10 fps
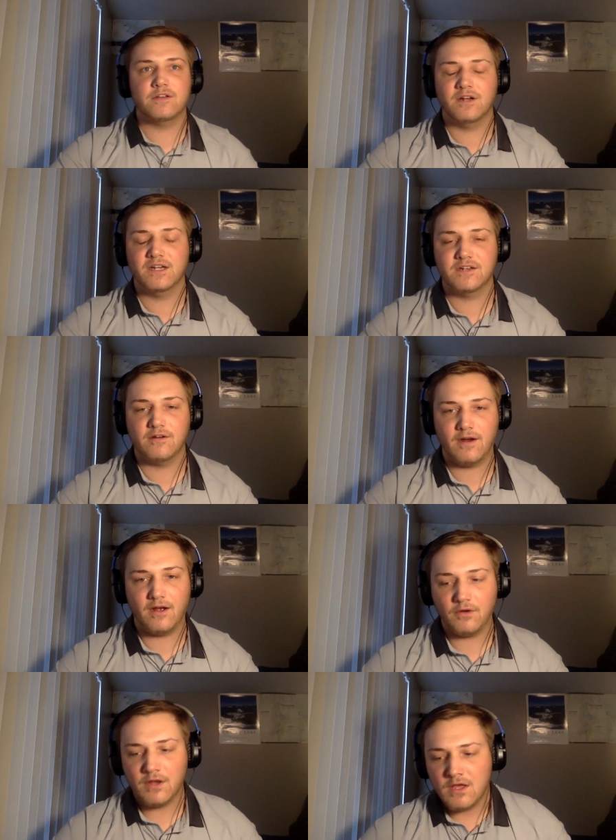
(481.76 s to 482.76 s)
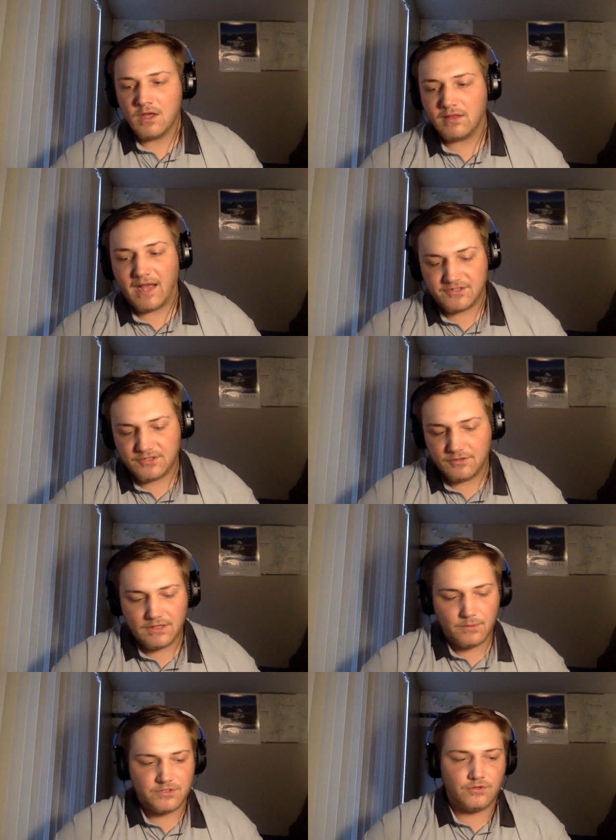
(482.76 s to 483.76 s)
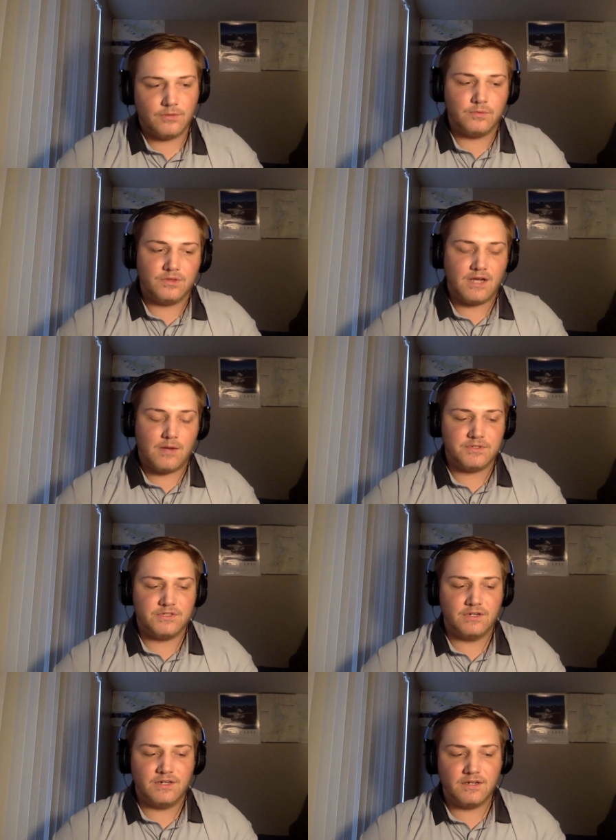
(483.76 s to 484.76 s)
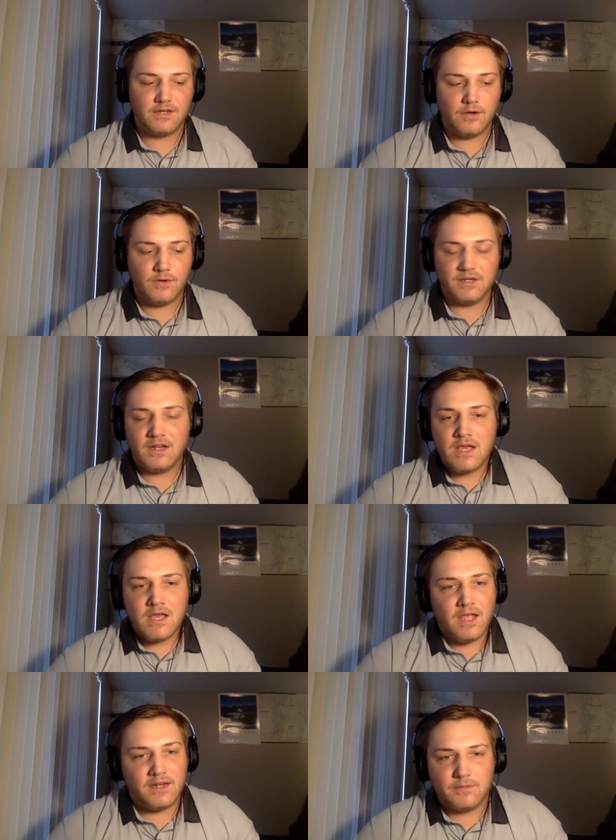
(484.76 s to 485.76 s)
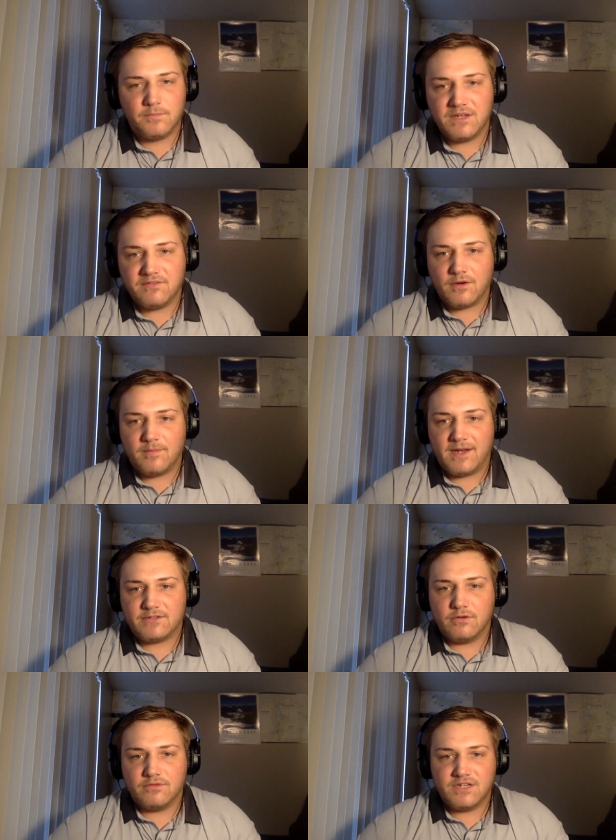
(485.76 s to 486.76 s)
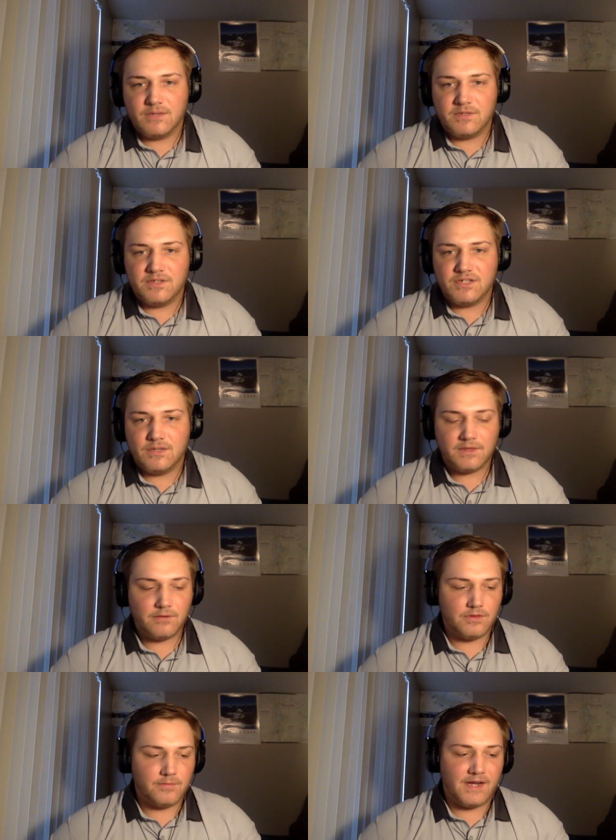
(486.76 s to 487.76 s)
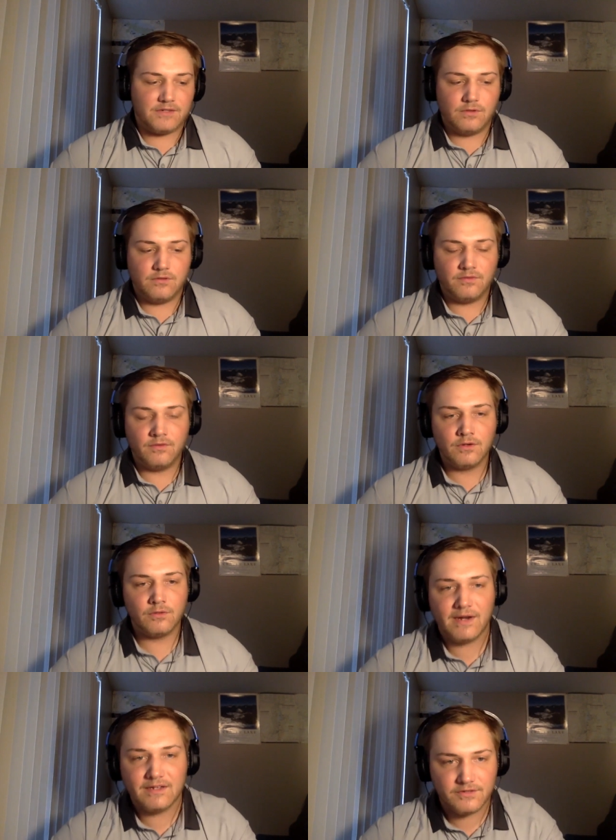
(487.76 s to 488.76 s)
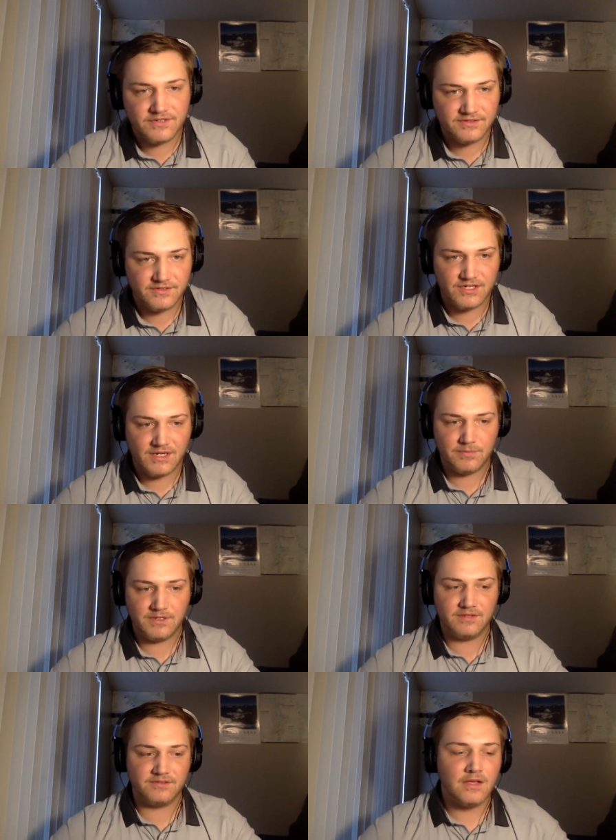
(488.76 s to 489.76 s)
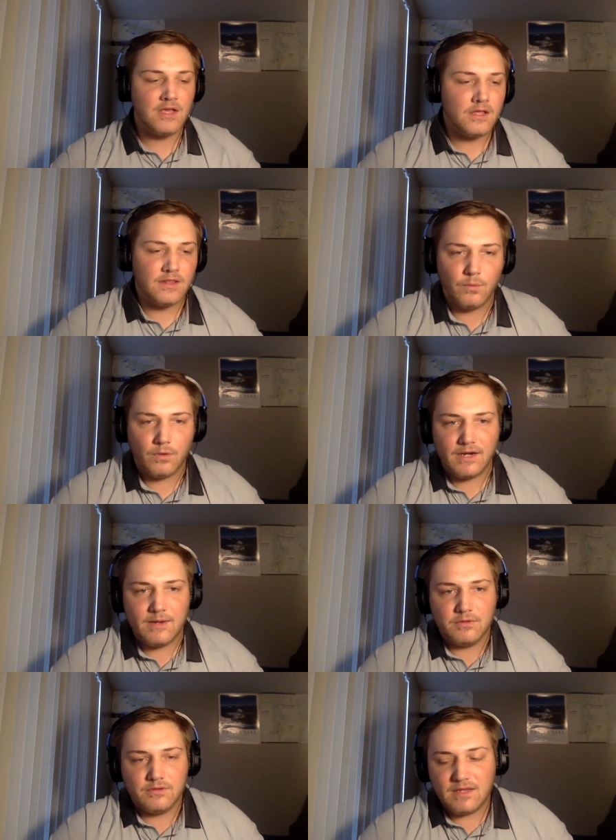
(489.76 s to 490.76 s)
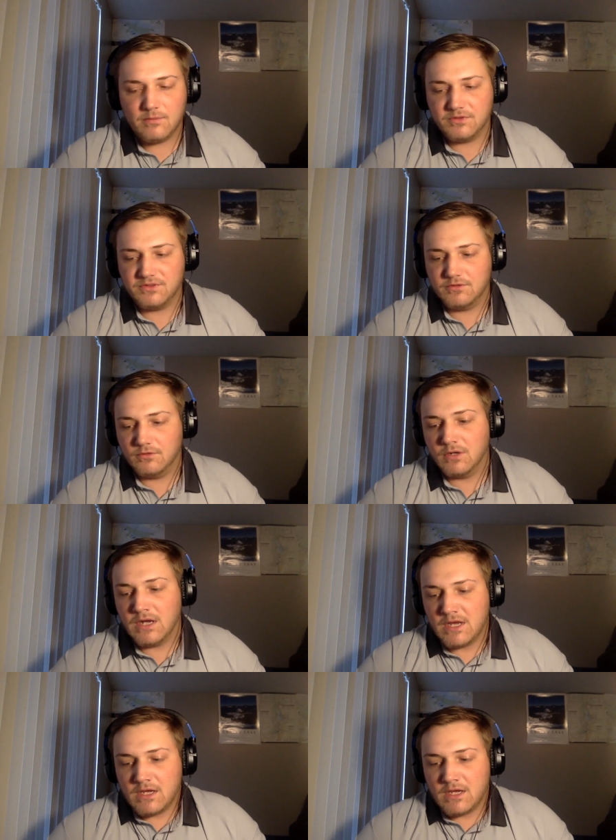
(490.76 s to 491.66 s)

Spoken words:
year in and year out. Last year, they were stripped with the opportunity to go and compete for a Pac-12 championship. They were the Pac-12 regular season champions. They weren't able to